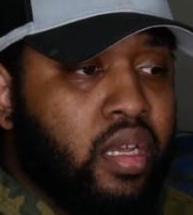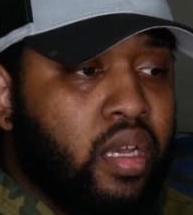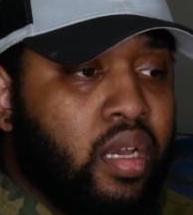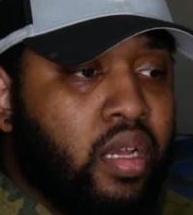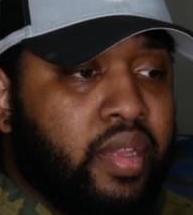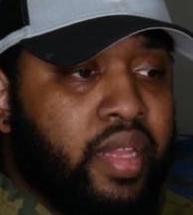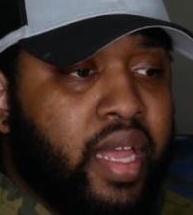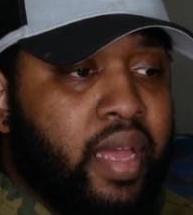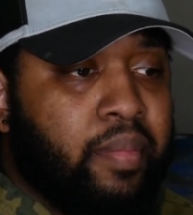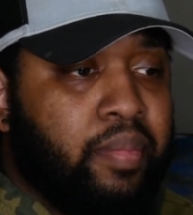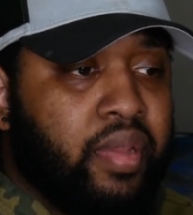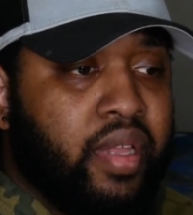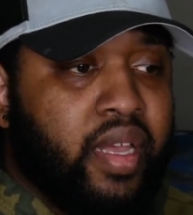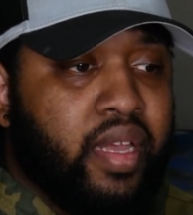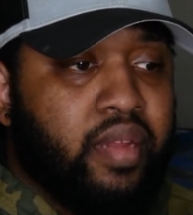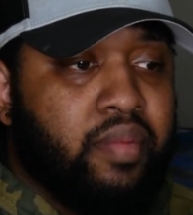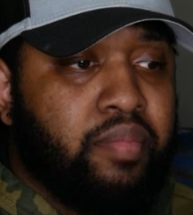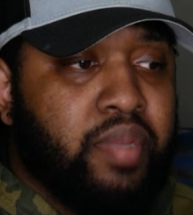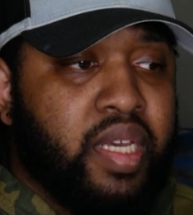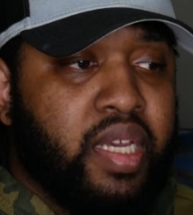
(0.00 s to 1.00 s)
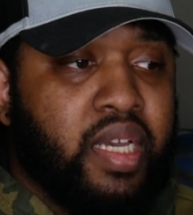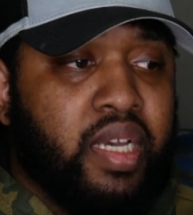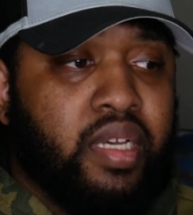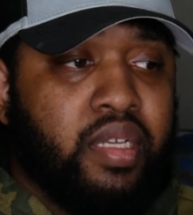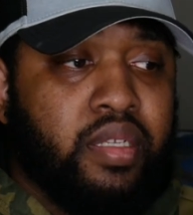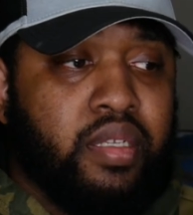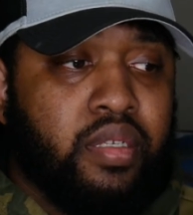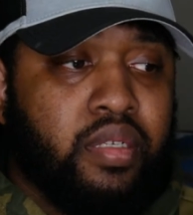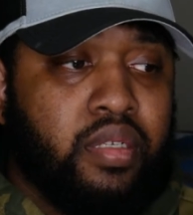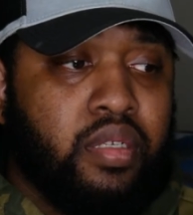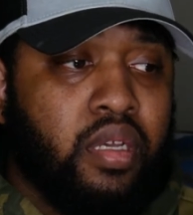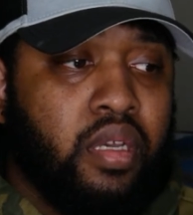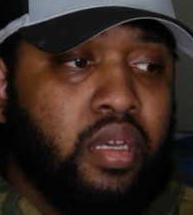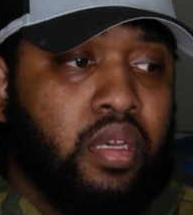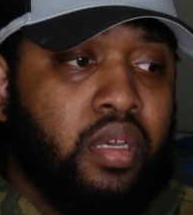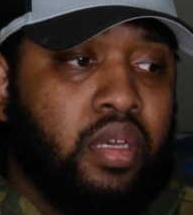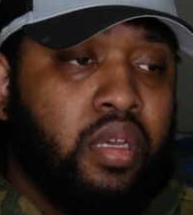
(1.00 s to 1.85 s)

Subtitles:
on that plan because